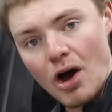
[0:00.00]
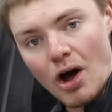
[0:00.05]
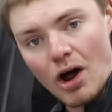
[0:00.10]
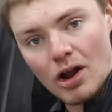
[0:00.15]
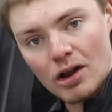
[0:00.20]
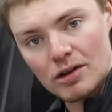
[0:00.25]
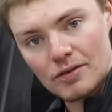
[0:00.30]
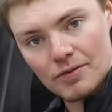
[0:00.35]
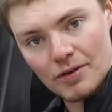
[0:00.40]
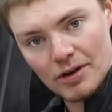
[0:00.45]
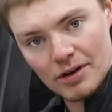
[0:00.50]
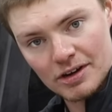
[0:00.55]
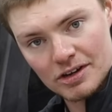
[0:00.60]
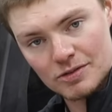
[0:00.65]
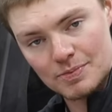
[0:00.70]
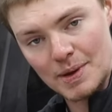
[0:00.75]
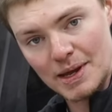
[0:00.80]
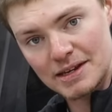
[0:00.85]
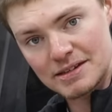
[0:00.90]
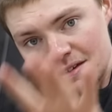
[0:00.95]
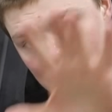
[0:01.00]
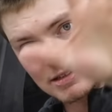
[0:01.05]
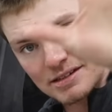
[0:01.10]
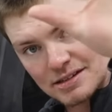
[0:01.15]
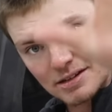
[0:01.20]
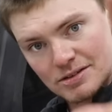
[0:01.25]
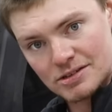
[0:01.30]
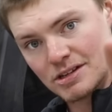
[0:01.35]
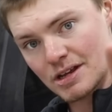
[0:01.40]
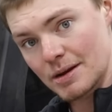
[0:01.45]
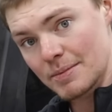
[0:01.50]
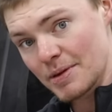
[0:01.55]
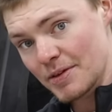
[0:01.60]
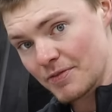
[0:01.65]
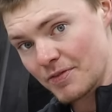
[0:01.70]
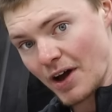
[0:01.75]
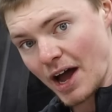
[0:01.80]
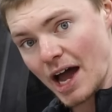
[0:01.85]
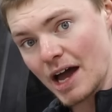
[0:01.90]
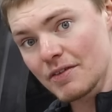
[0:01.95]
all of our expenses. There's going to be
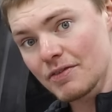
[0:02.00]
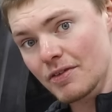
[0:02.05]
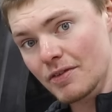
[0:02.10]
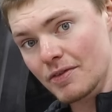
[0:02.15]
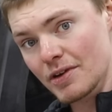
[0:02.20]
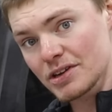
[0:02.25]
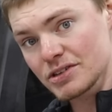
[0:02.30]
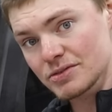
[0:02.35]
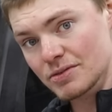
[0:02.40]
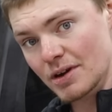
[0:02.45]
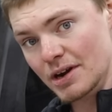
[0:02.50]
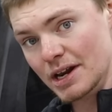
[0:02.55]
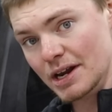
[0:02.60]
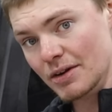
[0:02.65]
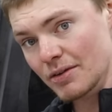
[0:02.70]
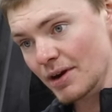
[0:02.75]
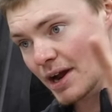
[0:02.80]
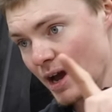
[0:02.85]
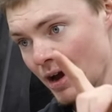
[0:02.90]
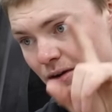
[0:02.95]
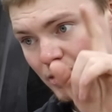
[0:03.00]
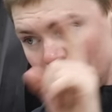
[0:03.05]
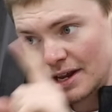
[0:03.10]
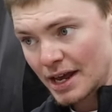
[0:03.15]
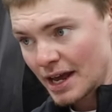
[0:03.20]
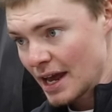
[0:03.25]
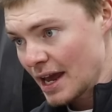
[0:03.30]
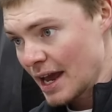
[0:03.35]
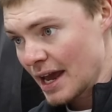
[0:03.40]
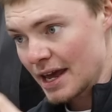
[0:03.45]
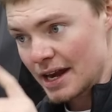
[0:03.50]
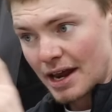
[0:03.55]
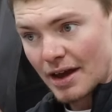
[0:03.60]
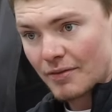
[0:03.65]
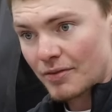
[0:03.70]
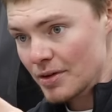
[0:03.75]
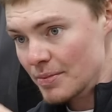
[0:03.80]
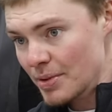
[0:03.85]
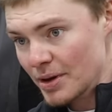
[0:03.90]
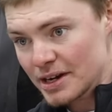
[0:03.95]
5 of us running around, and
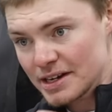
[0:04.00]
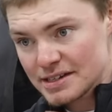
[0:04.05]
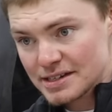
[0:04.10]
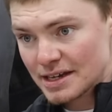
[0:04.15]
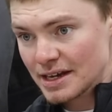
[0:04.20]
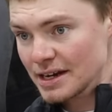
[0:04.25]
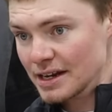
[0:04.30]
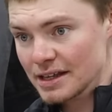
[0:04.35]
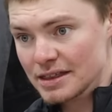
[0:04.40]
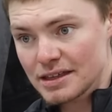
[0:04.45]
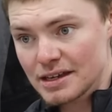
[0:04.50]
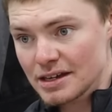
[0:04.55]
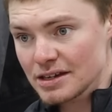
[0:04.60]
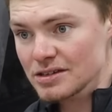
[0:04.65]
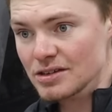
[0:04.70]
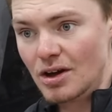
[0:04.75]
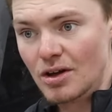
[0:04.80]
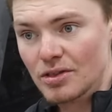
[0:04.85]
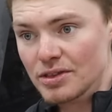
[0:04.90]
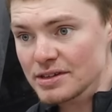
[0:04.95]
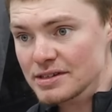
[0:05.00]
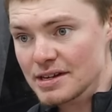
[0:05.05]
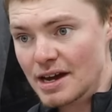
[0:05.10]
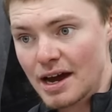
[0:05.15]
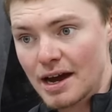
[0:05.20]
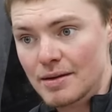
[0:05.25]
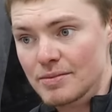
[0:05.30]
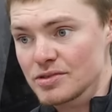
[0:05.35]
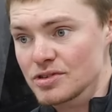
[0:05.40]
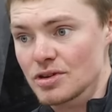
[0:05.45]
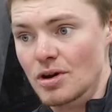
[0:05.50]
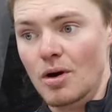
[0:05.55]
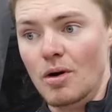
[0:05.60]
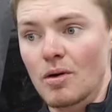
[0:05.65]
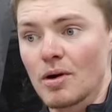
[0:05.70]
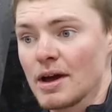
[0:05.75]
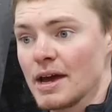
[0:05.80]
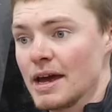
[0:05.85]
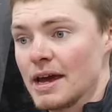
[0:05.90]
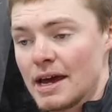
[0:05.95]
everybody's getting things all the time,
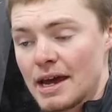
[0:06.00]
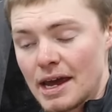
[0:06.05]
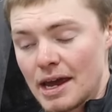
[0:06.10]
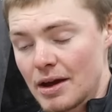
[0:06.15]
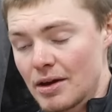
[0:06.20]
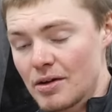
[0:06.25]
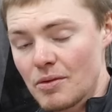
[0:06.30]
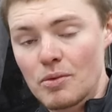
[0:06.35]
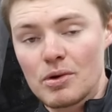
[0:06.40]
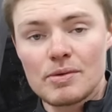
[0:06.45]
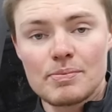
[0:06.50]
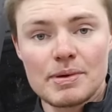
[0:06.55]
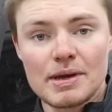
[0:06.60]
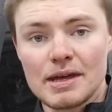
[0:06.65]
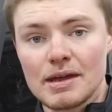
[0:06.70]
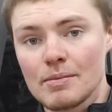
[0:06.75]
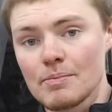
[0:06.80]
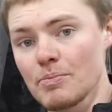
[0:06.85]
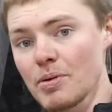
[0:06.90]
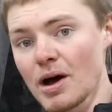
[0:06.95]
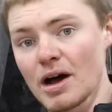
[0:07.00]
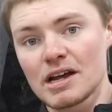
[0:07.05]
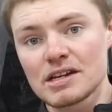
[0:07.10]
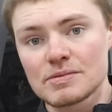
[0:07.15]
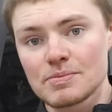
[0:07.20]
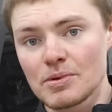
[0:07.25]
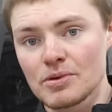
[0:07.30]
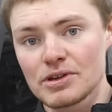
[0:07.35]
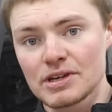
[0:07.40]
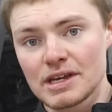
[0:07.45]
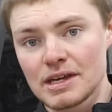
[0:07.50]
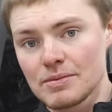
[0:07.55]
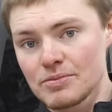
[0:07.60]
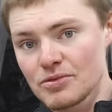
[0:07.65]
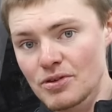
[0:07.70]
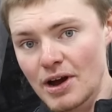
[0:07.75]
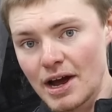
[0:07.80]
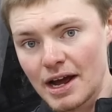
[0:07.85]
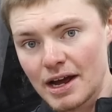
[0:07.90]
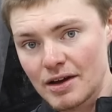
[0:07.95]
so it would be impossible to keep
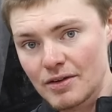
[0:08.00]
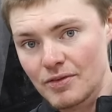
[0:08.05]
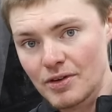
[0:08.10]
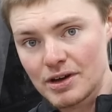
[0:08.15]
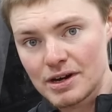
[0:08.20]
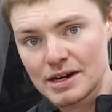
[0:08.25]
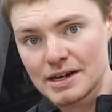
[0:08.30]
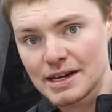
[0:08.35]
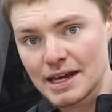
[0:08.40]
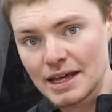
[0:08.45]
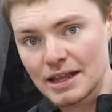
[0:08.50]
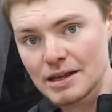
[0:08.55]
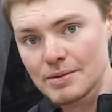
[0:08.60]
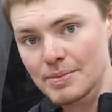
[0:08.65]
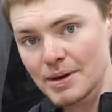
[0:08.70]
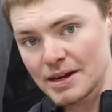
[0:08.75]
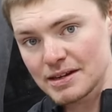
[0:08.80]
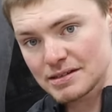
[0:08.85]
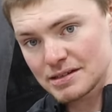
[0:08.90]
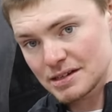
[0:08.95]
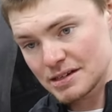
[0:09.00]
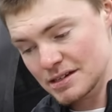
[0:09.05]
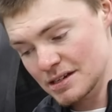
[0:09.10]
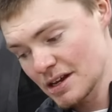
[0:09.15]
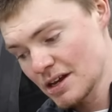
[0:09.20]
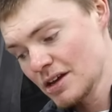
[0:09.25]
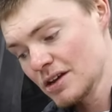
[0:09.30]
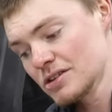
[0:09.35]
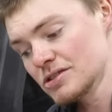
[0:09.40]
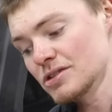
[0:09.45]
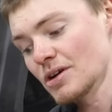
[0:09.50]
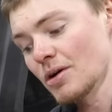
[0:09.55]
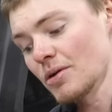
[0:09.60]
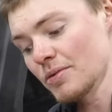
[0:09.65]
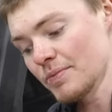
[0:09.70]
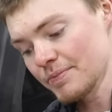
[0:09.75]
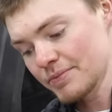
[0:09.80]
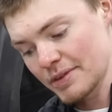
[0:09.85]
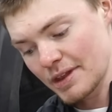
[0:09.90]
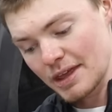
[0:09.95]
track of on a daily basis,
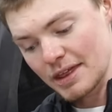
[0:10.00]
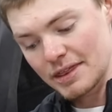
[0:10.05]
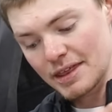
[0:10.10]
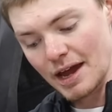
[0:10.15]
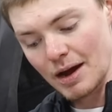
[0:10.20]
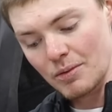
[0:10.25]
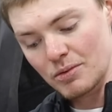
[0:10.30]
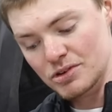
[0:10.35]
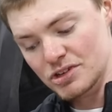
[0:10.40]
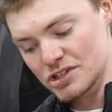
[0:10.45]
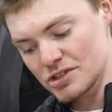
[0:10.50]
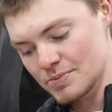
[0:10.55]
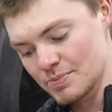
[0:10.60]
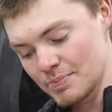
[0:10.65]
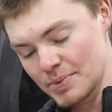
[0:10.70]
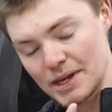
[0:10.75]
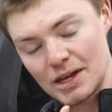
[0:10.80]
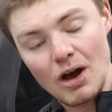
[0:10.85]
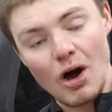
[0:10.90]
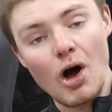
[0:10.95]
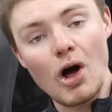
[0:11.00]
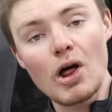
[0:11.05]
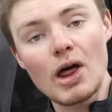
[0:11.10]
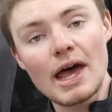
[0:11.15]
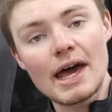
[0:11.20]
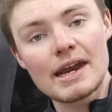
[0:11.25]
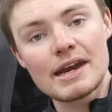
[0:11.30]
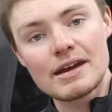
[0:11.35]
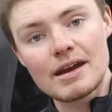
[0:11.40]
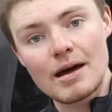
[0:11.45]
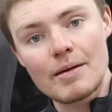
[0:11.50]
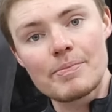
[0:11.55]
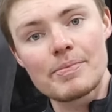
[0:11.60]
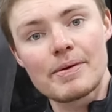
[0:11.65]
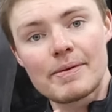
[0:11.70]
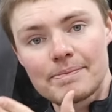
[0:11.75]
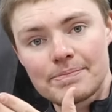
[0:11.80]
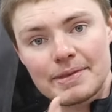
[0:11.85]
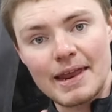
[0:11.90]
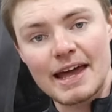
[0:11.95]
so that will just be all added
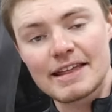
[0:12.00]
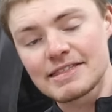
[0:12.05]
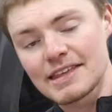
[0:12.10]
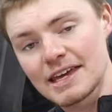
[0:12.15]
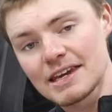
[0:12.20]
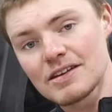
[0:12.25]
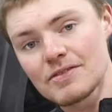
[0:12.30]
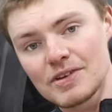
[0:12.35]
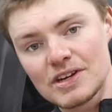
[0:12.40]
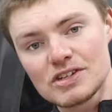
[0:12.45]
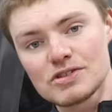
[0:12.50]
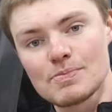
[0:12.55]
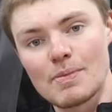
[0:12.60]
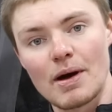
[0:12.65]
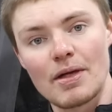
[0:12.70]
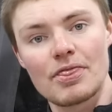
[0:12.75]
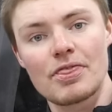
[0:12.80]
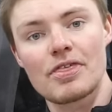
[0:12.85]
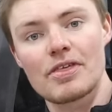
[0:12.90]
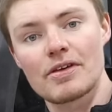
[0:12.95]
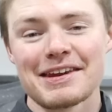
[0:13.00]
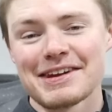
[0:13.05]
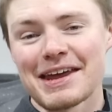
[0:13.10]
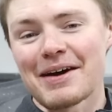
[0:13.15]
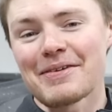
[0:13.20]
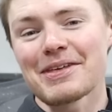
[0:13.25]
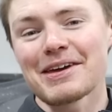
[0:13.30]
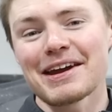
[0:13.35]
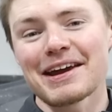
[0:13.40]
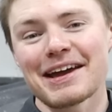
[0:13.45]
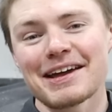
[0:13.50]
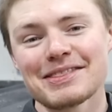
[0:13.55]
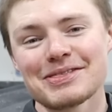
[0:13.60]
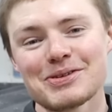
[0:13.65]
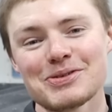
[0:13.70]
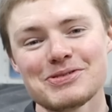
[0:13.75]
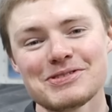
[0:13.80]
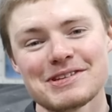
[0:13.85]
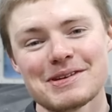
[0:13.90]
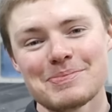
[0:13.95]
up at the end of each month. And now that I got
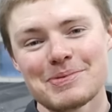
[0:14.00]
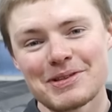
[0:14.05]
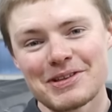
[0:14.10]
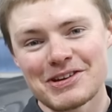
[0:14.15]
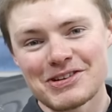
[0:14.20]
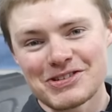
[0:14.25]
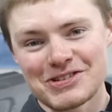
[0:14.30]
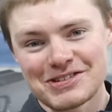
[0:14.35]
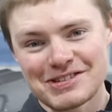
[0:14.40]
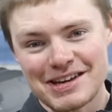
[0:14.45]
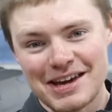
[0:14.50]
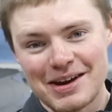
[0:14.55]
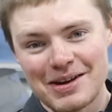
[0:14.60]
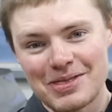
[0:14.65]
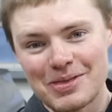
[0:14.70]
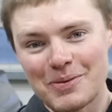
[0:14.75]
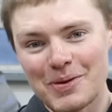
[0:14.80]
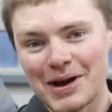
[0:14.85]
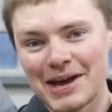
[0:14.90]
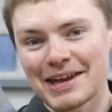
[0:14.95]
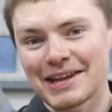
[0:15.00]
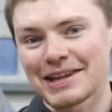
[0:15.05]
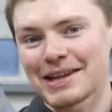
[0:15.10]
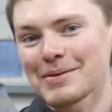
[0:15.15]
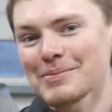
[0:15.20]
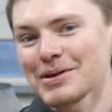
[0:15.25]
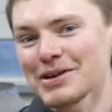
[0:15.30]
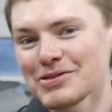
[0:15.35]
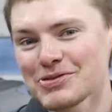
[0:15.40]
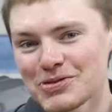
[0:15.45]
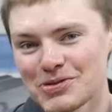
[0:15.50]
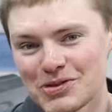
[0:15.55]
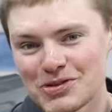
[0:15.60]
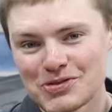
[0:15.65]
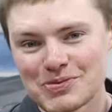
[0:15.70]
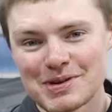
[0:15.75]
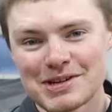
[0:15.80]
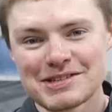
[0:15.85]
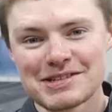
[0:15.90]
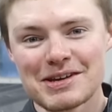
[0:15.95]
those stipulations out of the way, let me
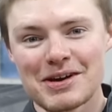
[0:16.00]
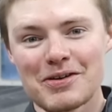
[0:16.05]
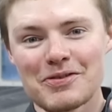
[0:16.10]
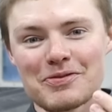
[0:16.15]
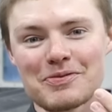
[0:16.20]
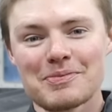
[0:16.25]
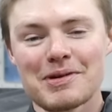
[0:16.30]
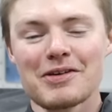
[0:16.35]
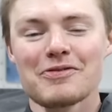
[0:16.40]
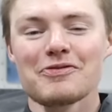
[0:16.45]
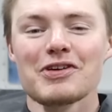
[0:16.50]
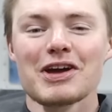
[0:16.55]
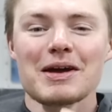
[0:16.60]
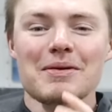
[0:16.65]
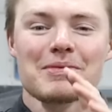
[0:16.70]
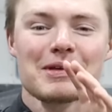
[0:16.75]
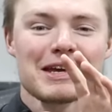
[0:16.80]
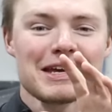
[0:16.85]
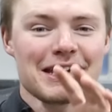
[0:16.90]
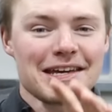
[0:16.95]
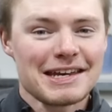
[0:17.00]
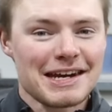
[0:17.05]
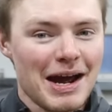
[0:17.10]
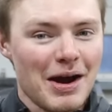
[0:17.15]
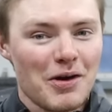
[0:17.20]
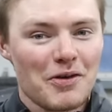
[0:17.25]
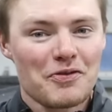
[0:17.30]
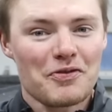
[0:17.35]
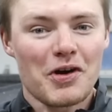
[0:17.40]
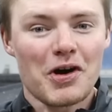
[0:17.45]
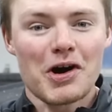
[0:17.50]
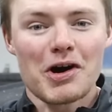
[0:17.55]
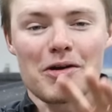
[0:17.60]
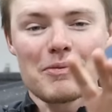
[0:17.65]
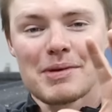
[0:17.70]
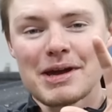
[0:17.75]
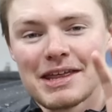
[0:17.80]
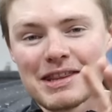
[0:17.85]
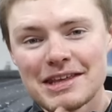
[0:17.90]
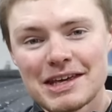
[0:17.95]
introduce myself, my family, and our
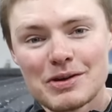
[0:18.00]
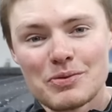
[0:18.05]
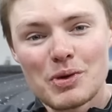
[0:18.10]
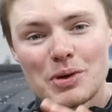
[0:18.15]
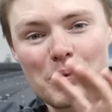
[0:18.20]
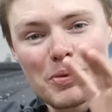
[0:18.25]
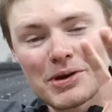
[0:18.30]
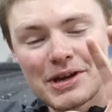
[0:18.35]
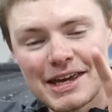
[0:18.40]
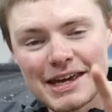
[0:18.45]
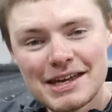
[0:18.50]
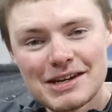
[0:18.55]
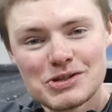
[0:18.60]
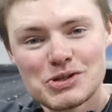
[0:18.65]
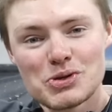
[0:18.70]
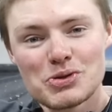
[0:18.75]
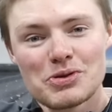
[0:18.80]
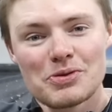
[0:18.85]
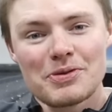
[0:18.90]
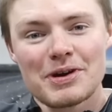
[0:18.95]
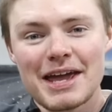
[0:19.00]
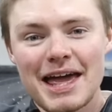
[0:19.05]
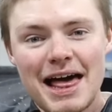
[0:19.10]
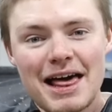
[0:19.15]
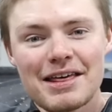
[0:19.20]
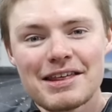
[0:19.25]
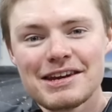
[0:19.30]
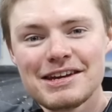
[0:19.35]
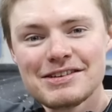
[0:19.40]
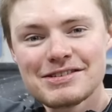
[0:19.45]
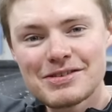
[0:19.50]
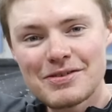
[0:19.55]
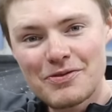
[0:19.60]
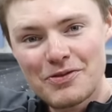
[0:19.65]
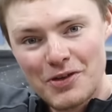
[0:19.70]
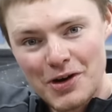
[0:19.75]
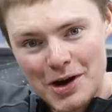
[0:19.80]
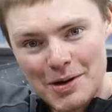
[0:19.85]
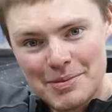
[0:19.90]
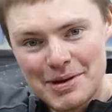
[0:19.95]
farm, and then we will get into the realities of
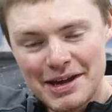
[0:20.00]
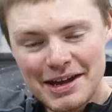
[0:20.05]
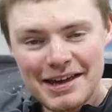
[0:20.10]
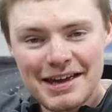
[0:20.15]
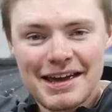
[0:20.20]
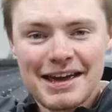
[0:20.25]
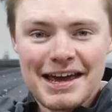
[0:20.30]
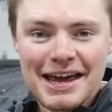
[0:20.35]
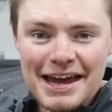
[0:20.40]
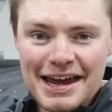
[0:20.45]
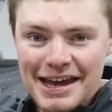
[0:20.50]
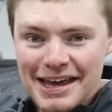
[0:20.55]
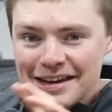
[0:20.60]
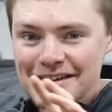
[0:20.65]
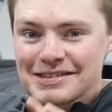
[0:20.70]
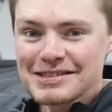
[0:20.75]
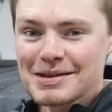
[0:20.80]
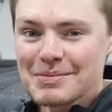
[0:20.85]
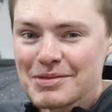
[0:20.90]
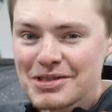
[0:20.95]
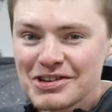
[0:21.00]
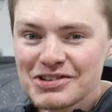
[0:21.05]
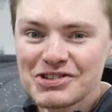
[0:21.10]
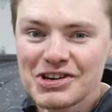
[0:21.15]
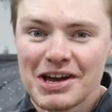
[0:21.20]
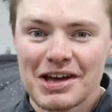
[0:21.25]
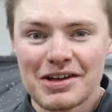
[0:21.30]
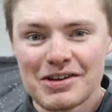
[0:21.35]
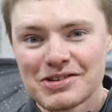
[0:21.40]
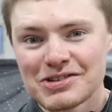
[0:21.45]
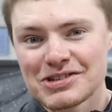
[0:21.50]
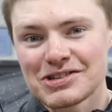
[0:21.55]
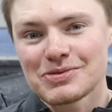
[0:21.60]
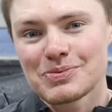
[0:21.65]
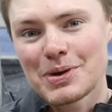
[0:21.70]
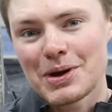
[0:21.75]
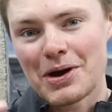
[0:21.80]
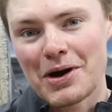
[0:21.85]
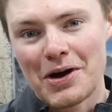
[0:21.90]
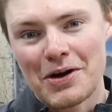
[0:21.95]
farming and some of the challenges
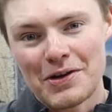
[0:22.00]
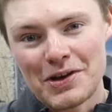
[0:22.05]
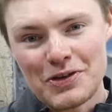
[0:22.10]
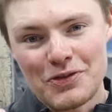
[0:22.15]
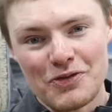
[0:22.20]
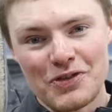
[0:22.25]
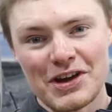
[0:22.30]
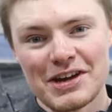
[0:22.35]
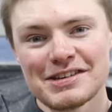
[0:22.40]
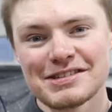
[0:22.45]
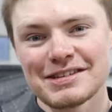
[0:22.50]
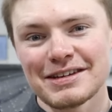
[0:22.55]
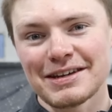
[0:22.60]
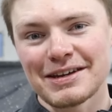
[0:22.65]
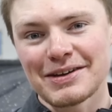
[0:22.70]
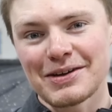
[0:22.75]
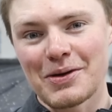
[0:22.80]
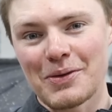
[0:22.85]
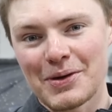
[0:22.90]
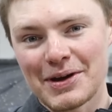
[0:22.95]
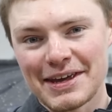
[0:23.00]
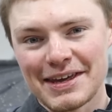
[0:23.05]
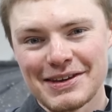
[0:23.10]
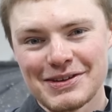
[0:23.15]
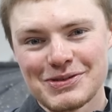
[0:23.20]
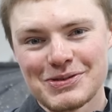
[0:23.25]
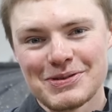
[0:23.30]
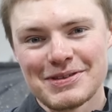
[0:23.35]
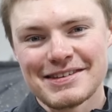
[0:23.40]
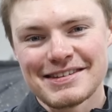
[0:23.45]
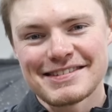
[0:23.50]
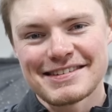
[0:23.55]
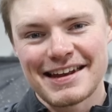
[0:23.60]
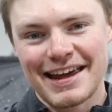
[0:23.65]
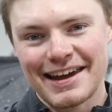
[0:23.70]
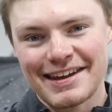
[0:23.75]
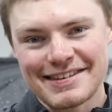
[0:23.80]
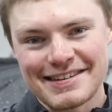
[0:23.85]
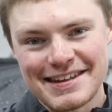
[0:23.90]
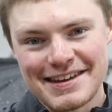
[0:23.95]
we are already facing going into this
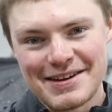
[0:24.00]
next